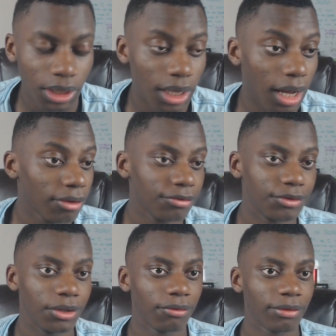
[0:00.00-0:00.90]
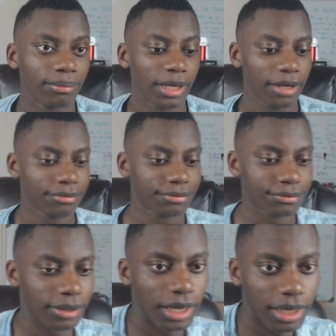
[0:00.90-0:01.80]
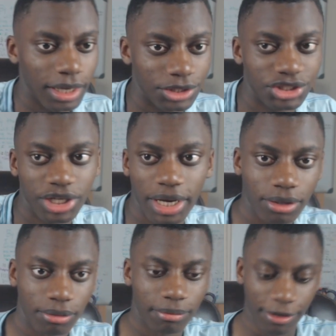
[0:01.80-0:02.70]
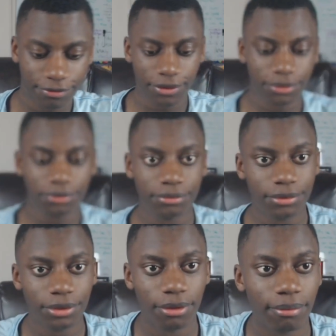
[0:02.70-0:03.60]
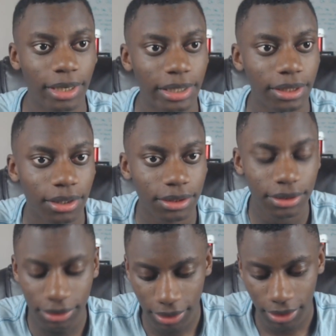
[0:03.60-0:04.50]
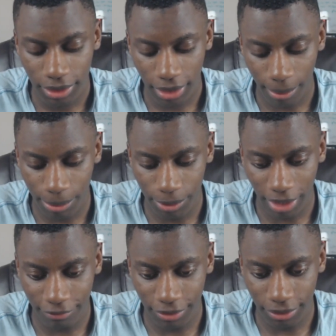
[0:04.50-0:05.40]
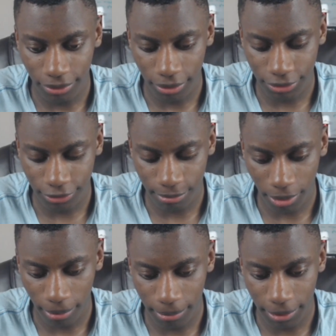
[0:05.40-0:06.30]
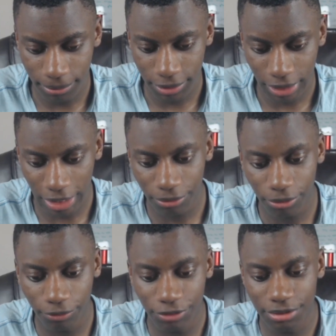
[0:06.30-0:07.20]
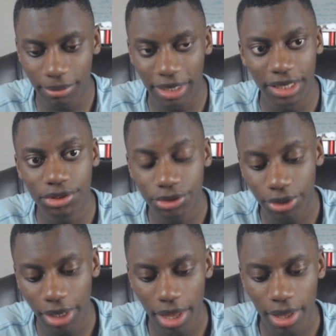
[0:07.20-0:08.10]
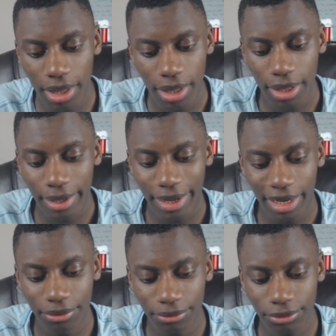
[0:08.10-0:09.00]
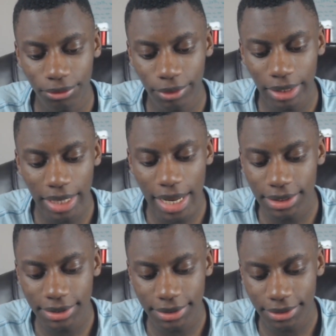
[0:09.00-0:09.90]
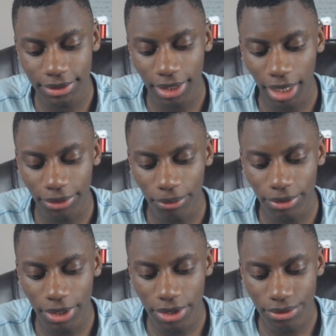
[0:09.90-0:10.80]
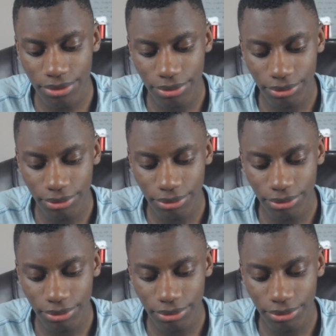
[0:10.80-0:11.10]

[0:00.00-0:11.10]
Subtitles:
I don't even know if I'm live. I gotta check on my phone. Oh my god. I've been having lots of problems. I don't know if it's my internet. I don't know what it is. I don't know.